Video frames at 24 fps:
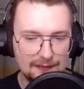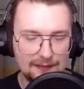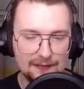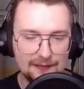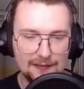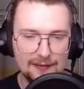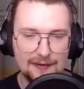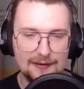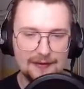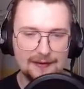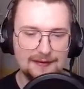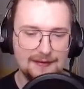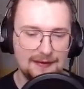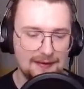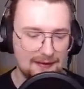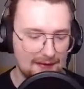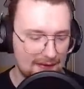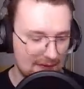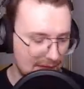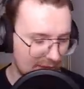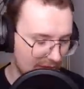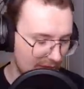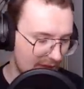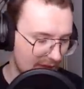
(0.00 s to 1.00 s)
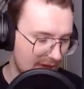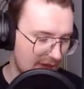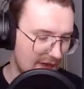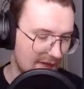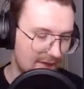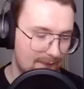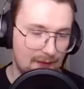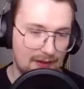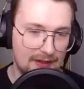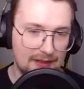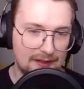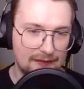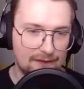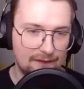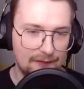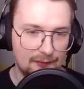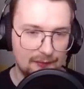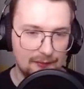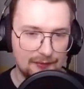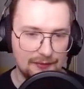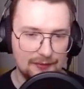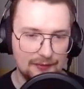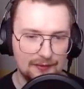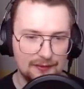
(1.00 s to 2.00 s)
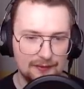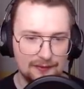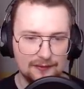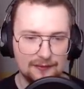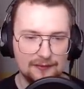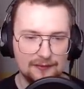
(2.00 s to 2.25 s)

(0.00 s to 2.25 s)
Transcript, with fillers: Like I said, I don't really have many fuse